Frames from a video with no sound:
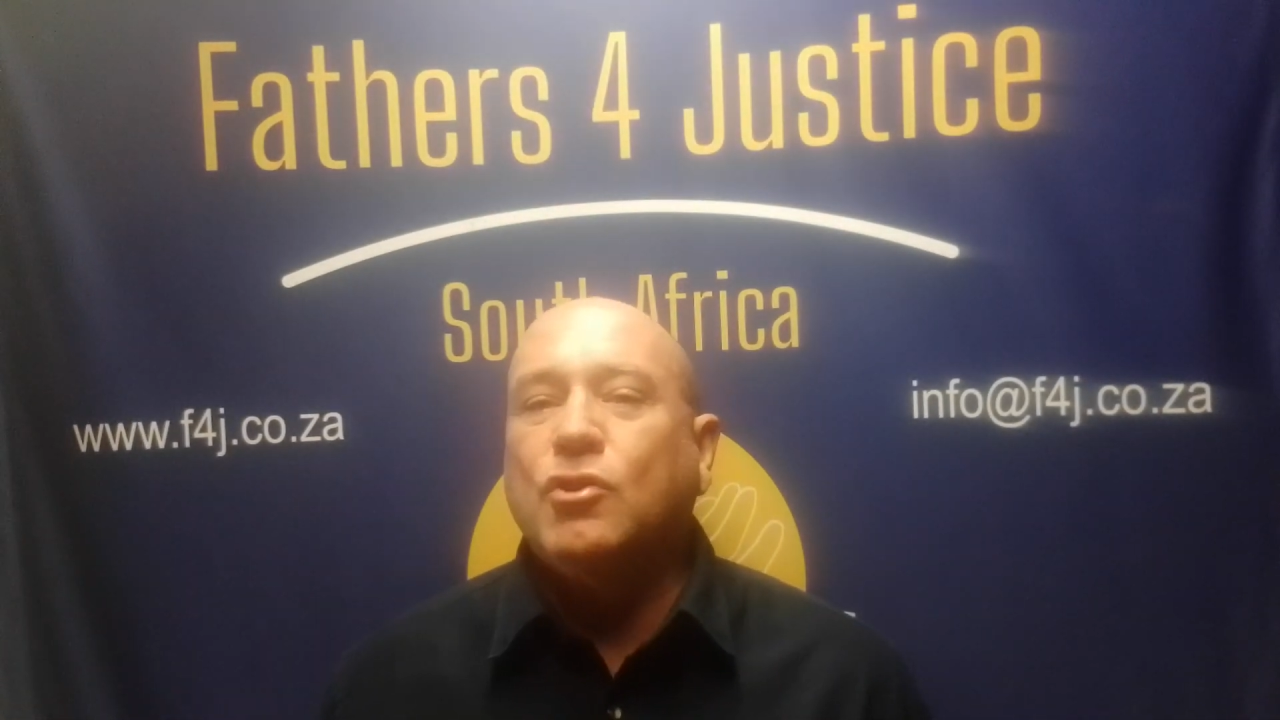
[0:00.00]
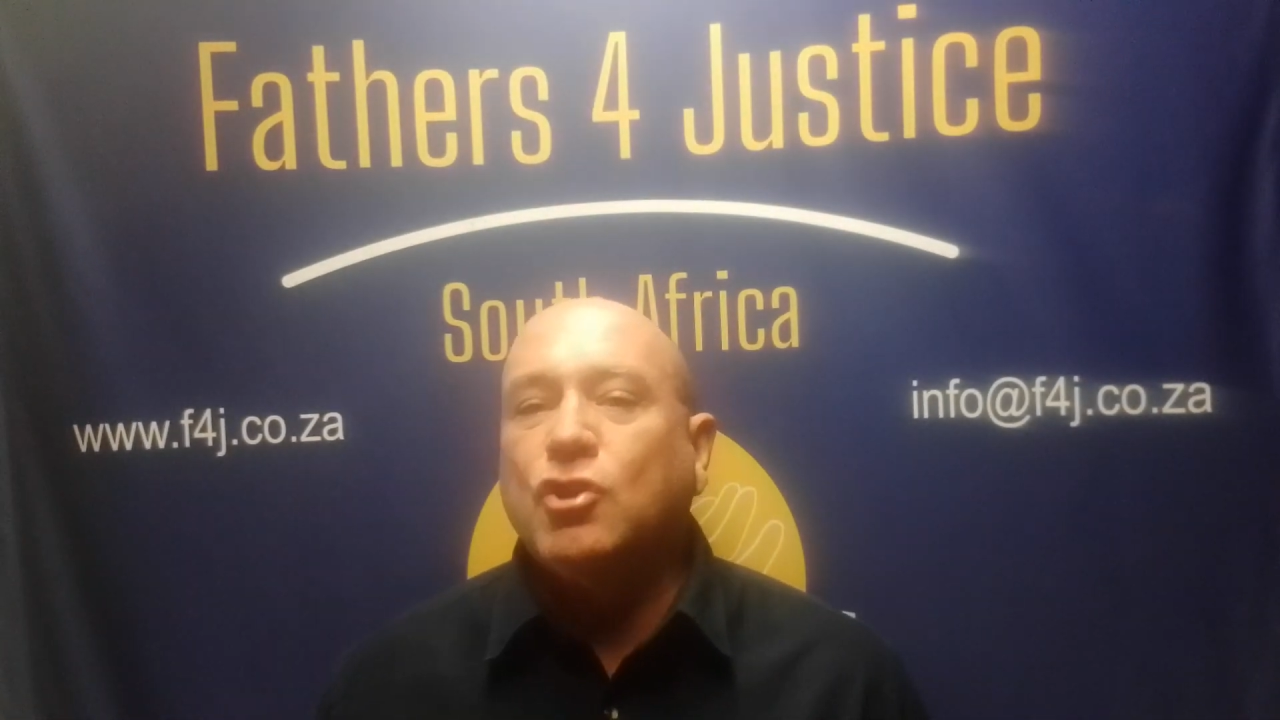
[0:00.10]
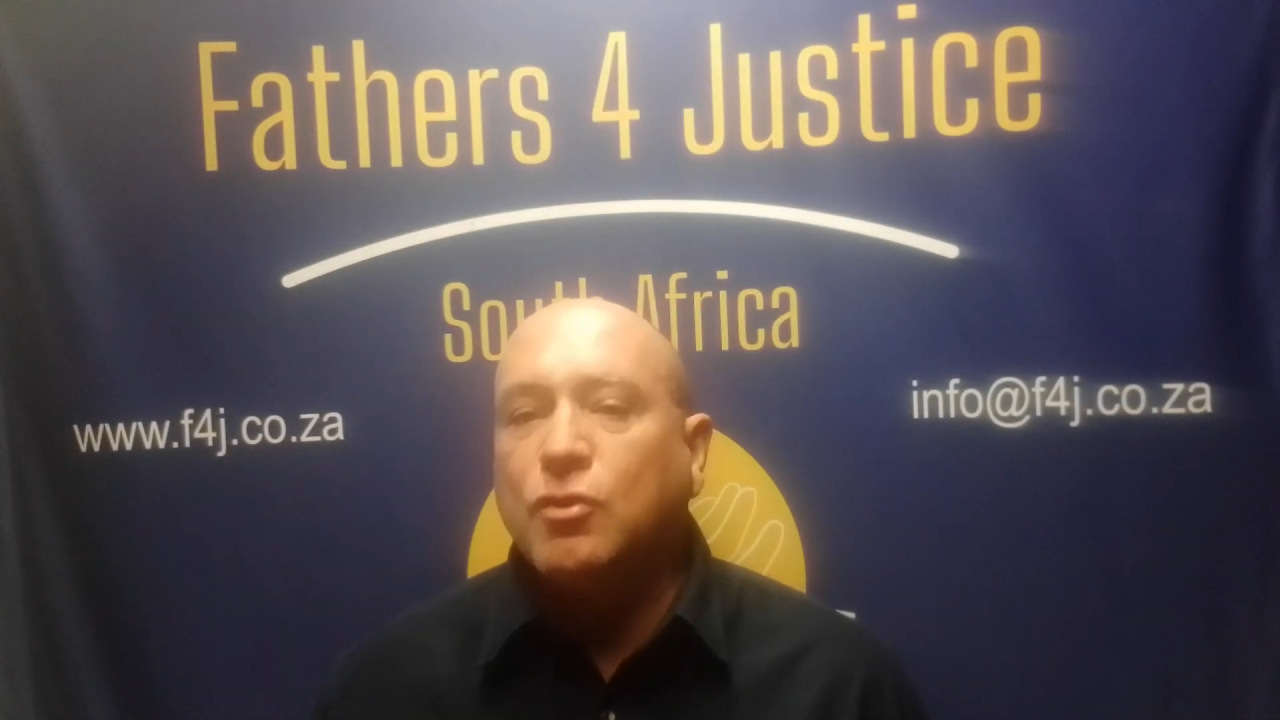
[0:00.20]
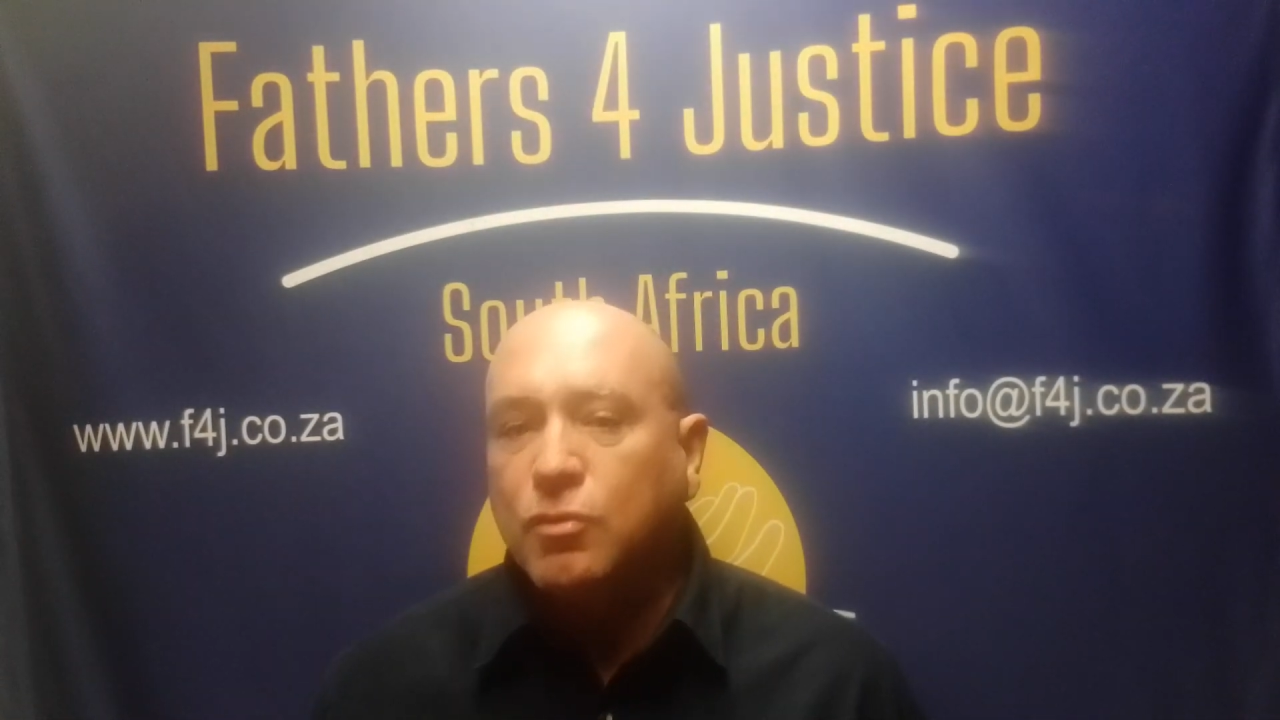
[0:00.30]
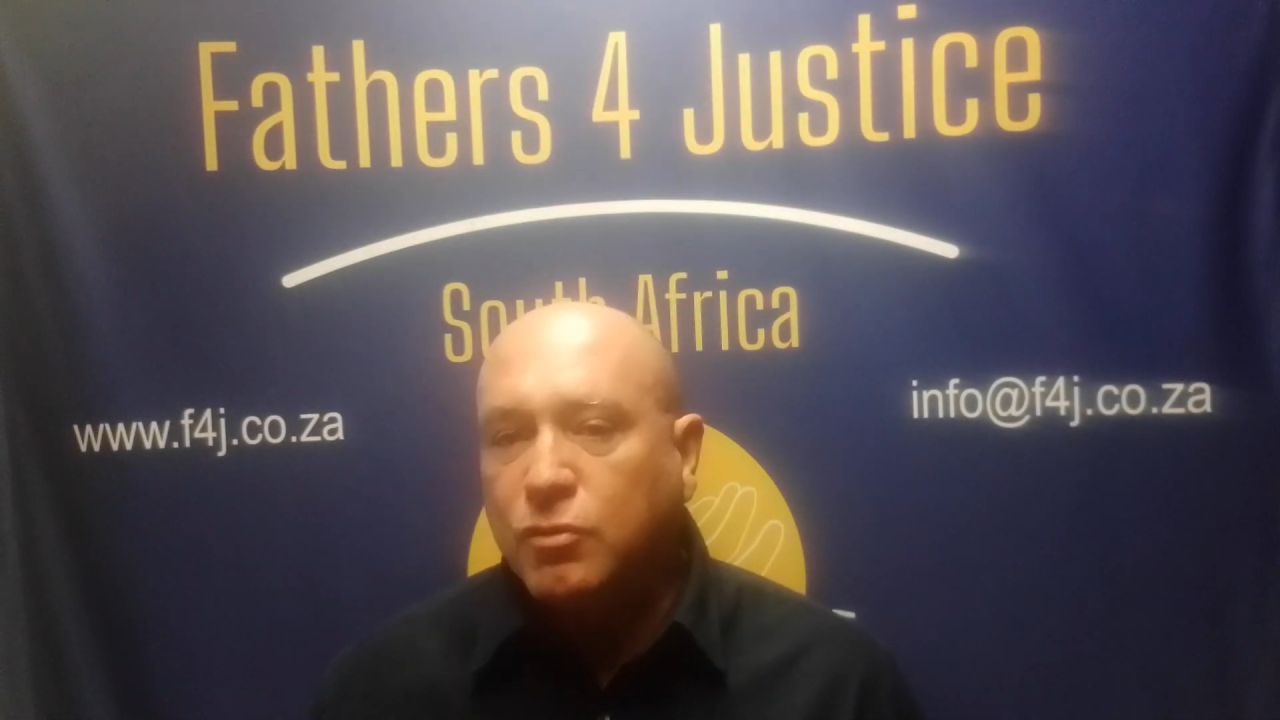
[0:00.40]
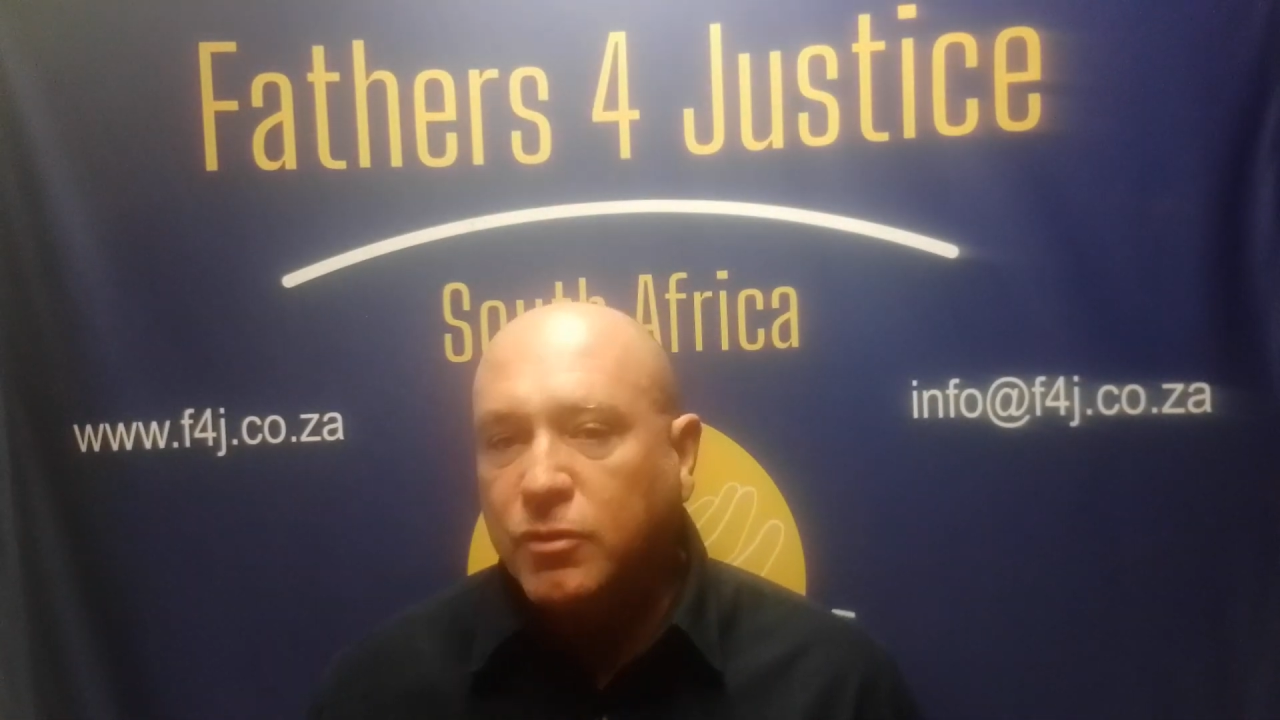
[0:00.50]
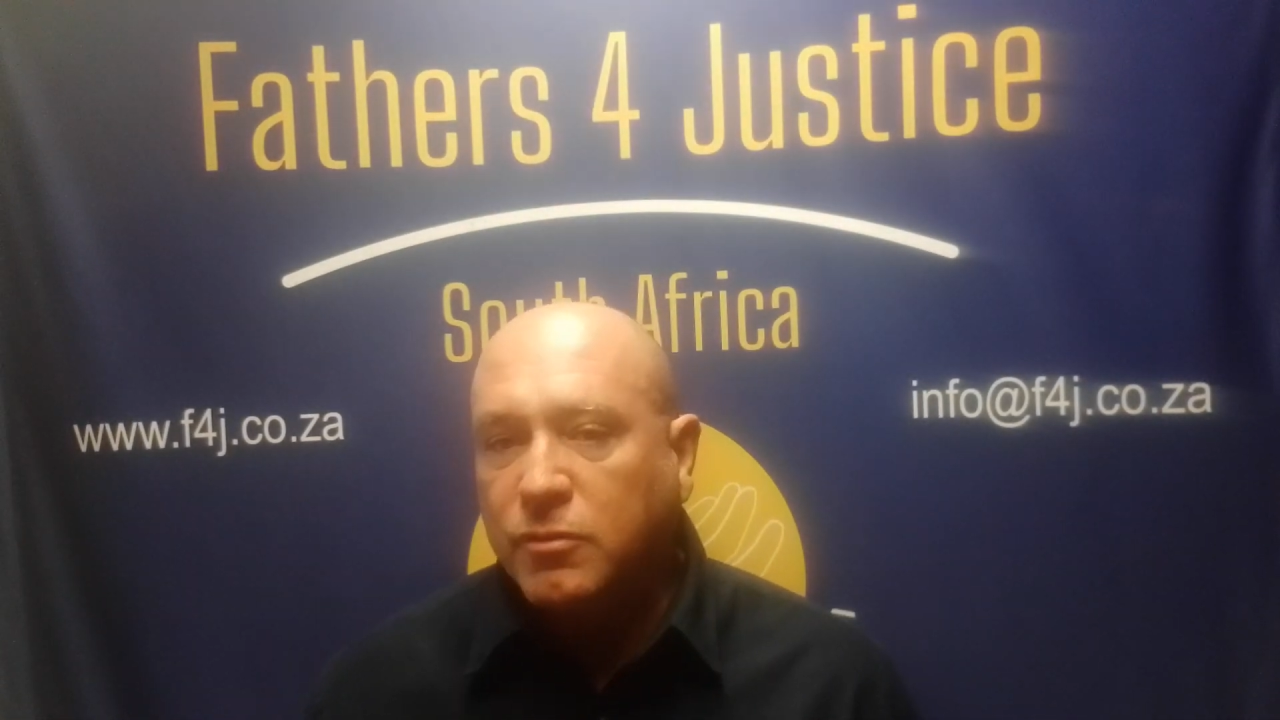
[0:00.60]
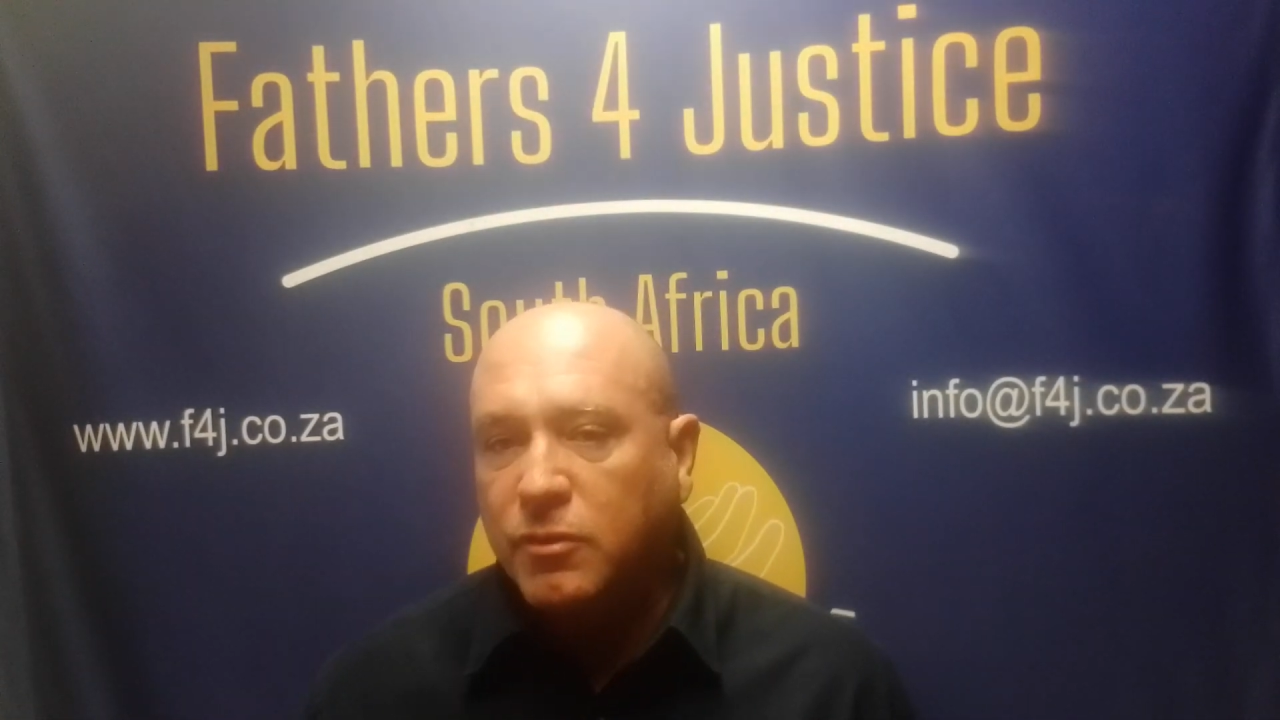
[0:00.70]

children